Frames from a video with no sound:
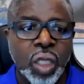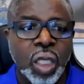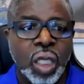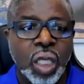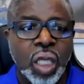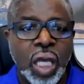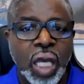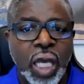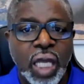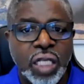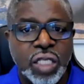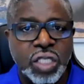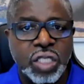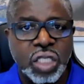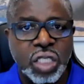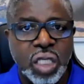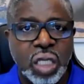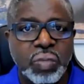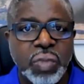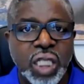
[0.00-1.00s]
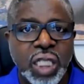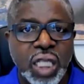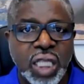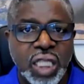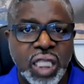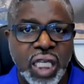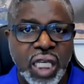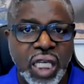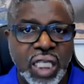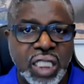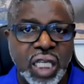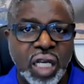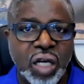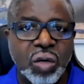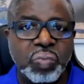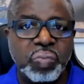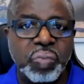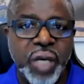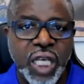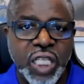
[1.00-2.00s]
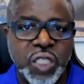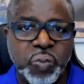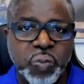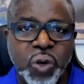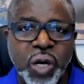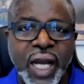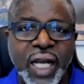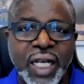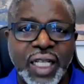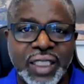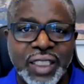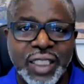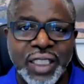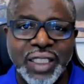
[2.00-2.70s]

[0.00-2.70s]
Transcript: And some of the things that are best practices